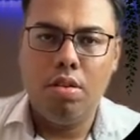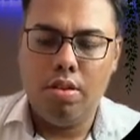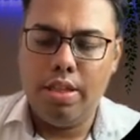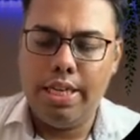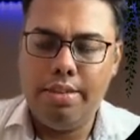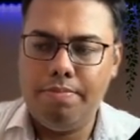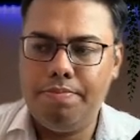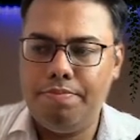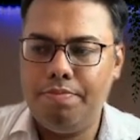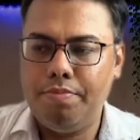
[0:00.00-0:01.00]
then
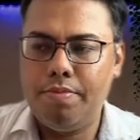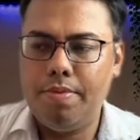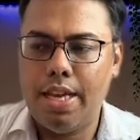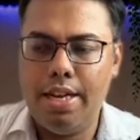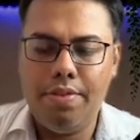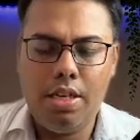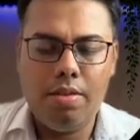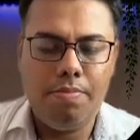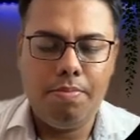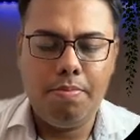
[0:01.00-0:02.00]
I will
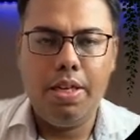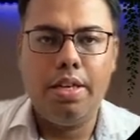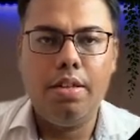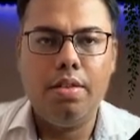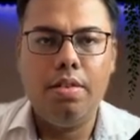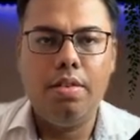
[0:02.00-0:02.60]
return